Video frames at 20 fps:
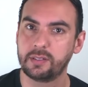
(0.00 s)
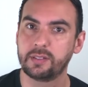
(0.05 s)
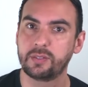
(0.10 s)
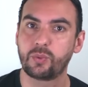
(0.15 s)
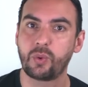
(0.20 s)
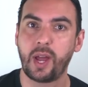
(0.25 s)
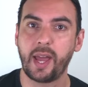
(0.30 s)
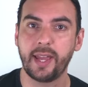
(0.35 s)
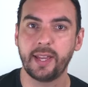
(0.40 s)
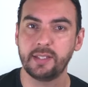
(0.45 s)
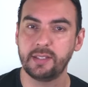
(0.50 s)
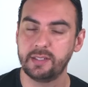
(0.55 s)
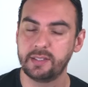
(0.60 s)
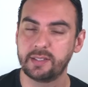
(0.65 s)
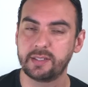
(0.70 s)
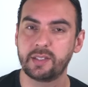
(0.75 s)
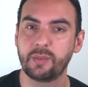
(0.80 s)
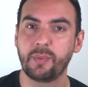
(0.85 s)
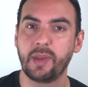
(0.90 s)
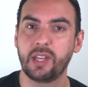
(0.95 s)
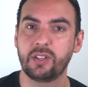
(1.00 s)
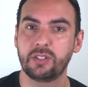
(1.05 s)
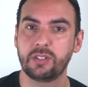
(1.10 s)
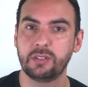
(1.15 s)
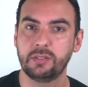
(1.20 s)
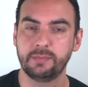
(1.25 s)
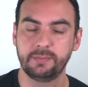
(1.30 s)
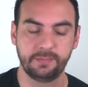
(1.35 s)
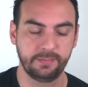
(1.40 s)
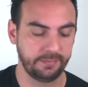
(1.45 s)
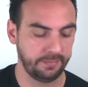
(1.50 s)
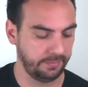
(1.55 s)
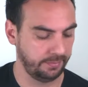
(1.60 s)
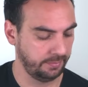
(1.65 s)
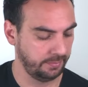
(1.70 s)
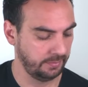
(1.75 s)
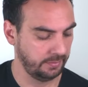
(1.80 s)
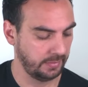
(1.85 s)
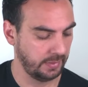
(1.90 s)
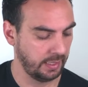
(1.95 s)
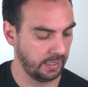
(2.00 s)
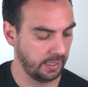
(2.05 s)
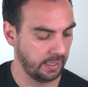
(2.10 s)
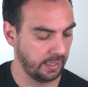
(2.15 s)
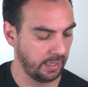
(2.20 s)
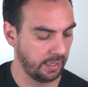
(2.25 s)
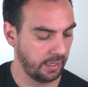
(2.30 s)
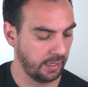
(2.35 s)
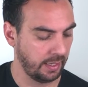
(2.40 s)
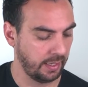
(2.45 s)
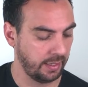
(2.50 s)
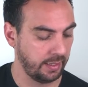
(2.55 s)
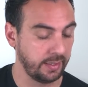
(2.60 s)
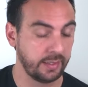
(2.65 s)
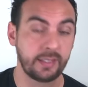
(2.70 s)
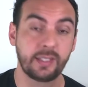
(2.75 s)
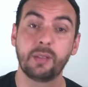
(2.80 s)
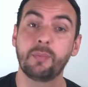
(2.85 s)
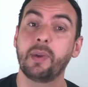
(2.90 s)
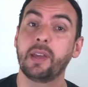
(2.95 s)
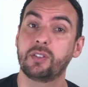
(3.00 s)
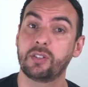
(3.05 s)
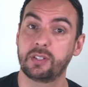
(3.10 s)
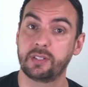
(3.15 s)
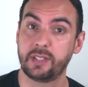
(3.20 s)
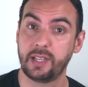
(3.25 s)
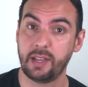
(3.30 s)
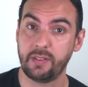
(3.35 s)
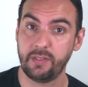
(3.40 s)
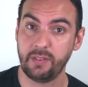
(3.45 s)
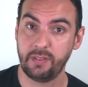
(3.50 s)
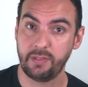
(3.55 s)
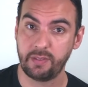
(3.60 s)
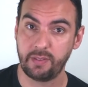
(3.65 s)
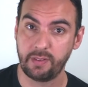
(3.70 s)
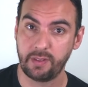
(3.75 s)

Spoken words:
Try it, C major. C major 7th.